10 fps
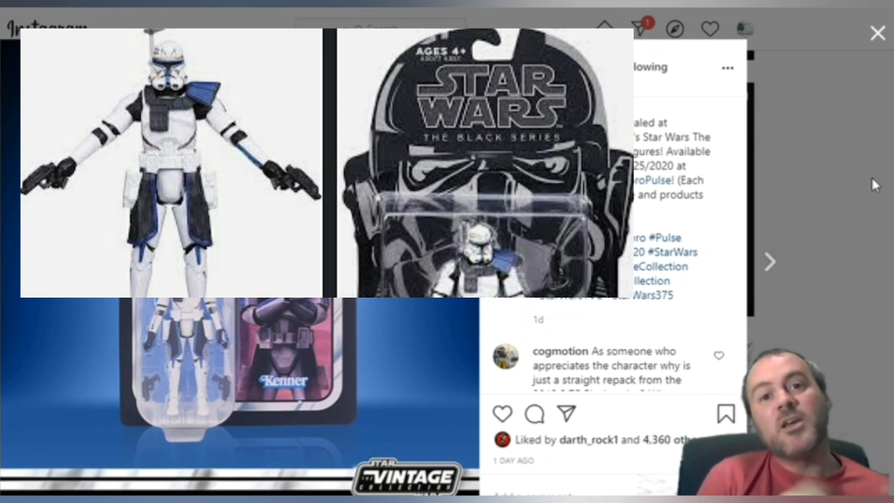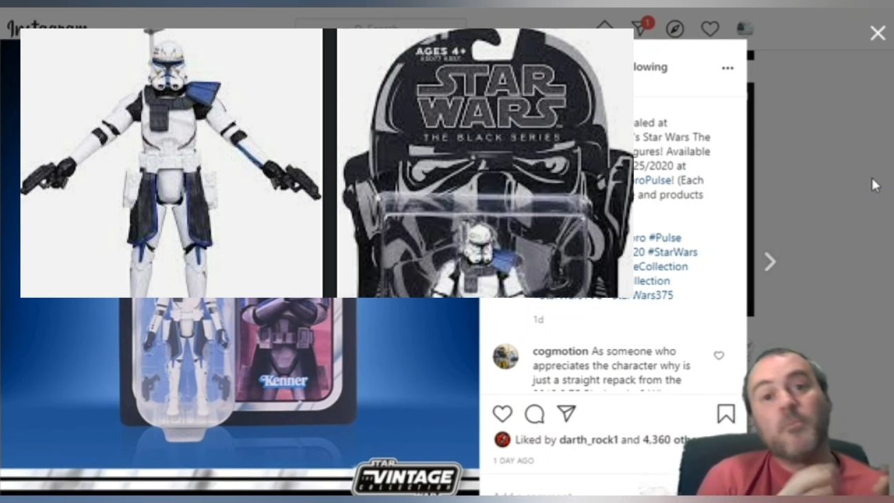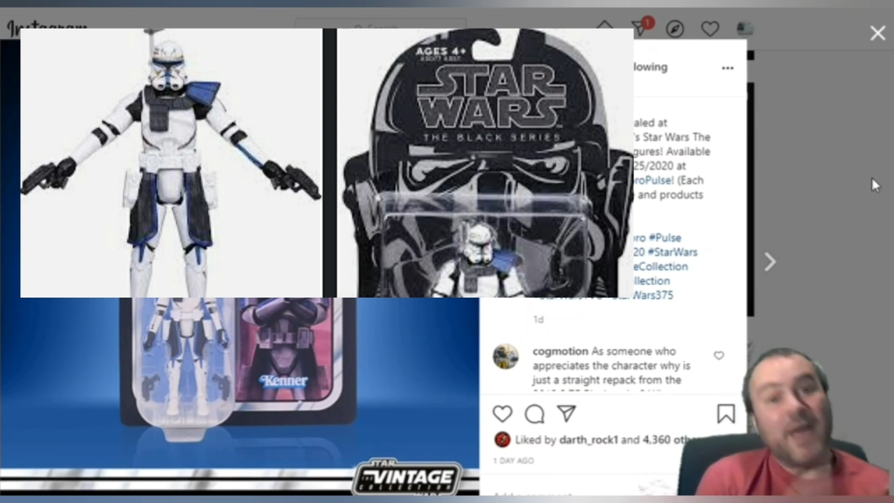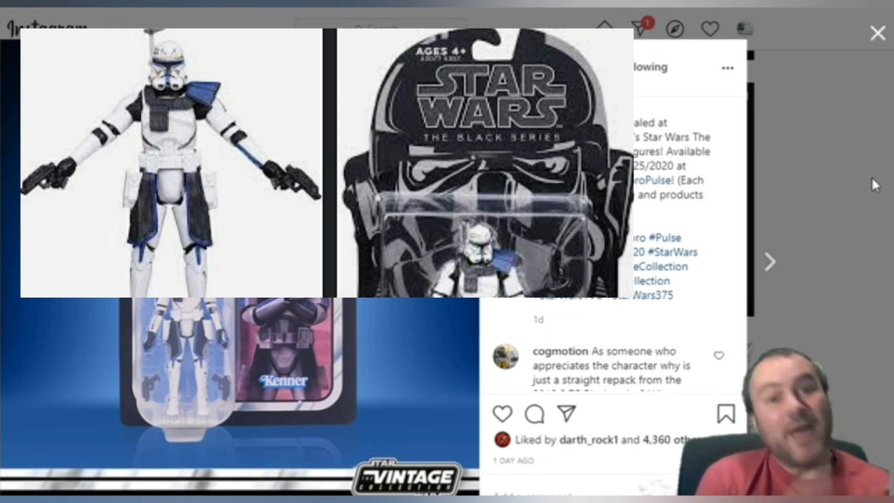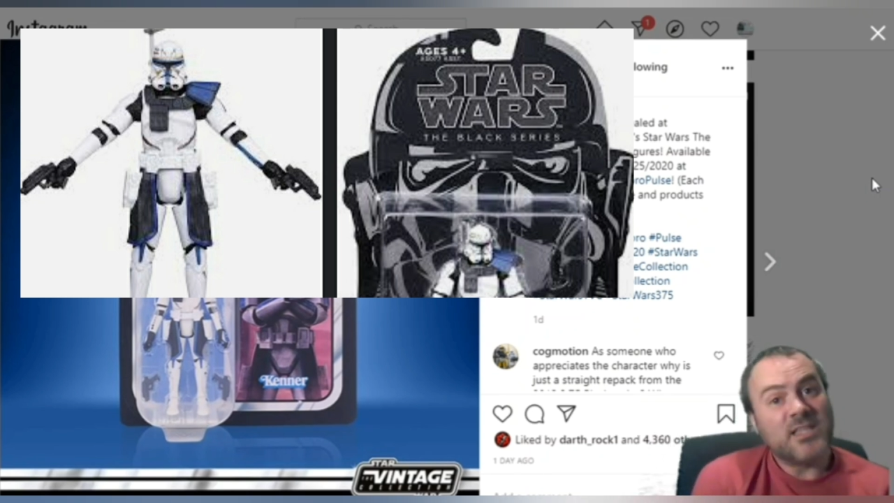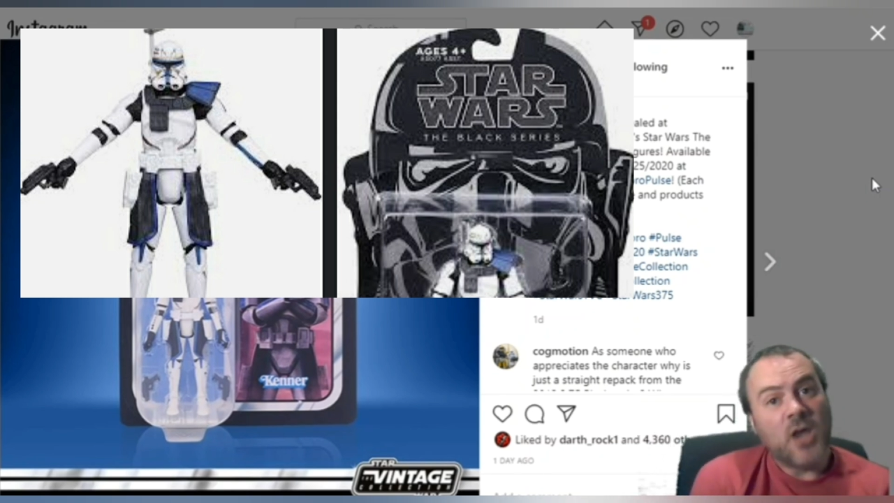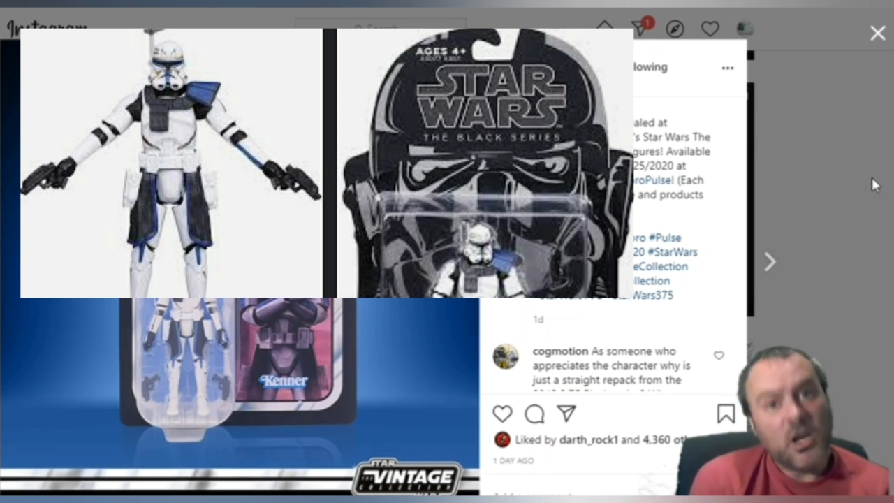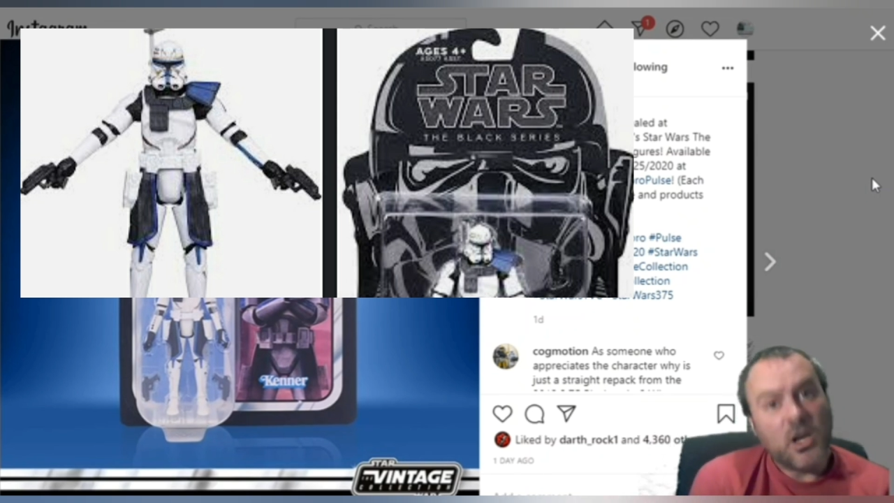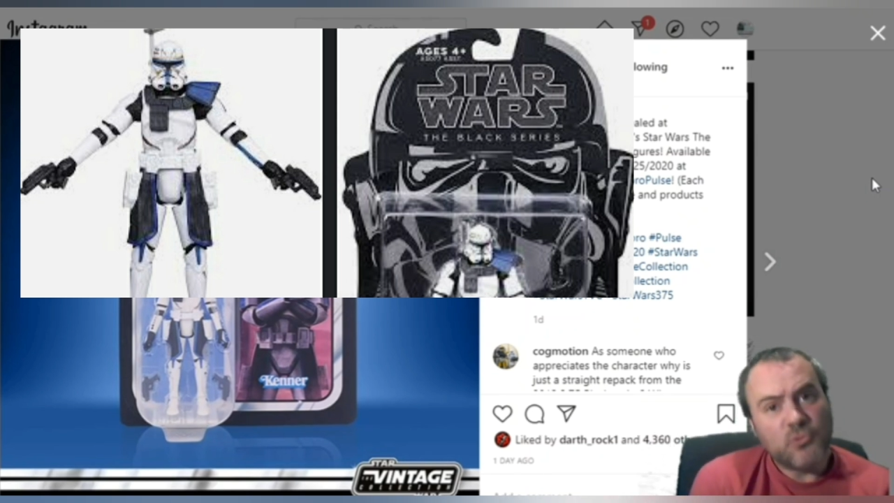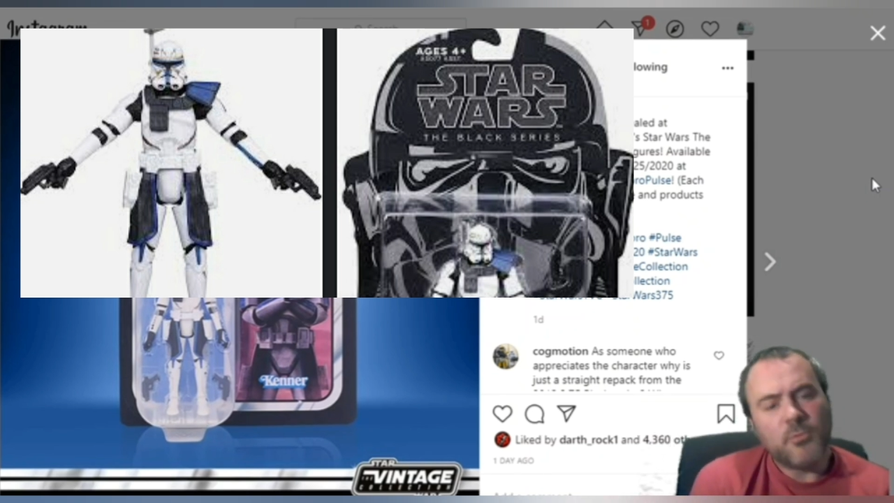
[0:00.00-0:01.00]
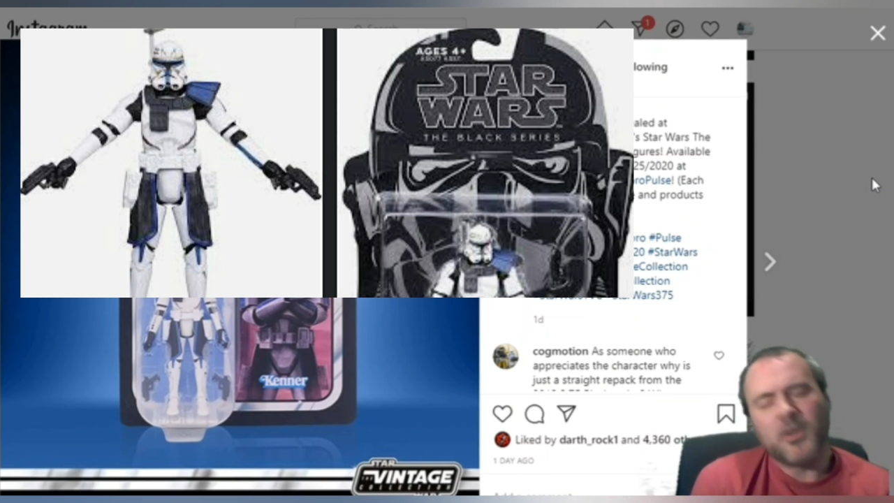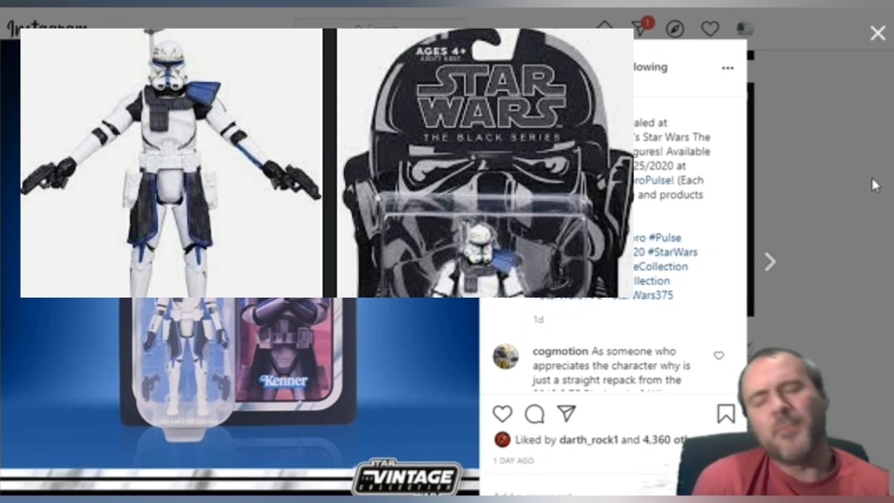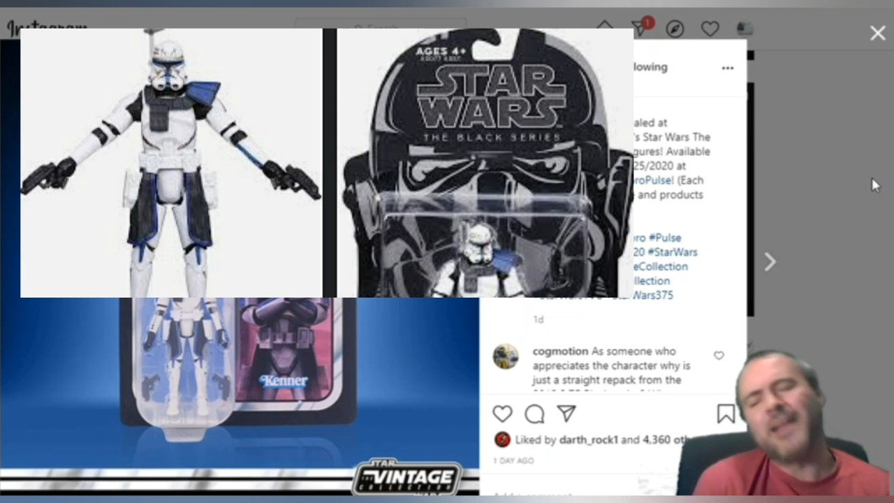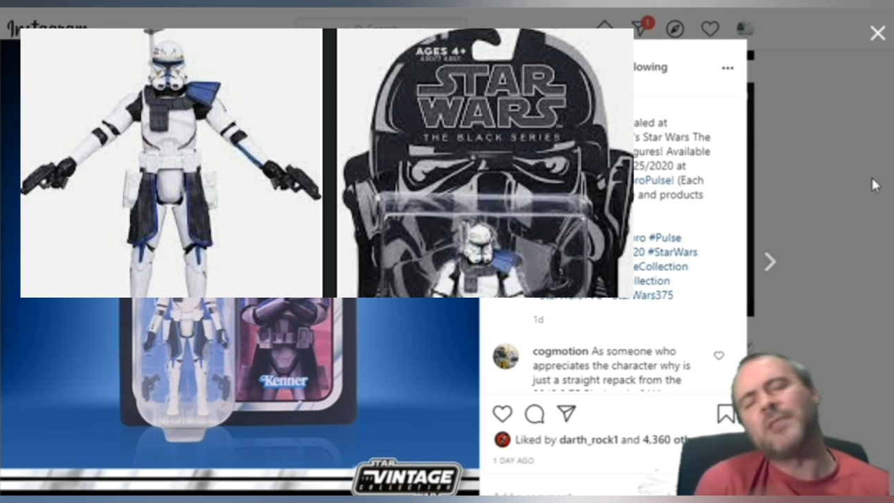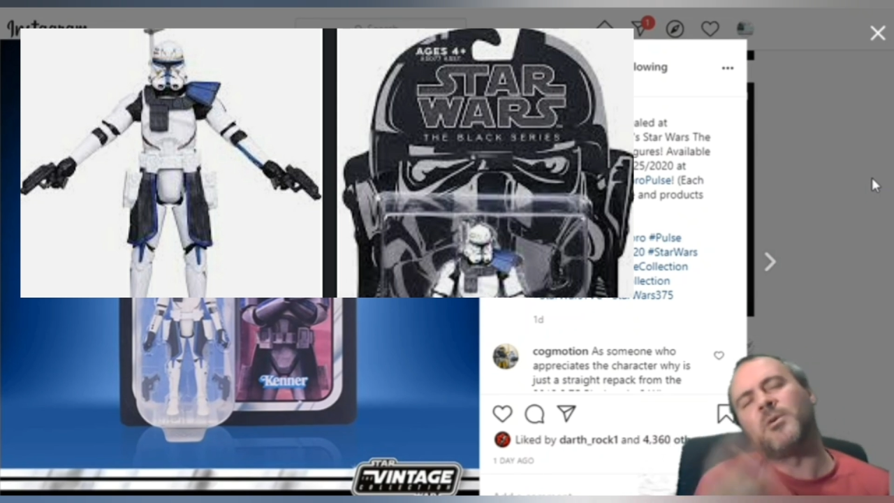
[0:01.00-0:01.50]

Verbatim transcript: Compared to the Arc Trooper Commander,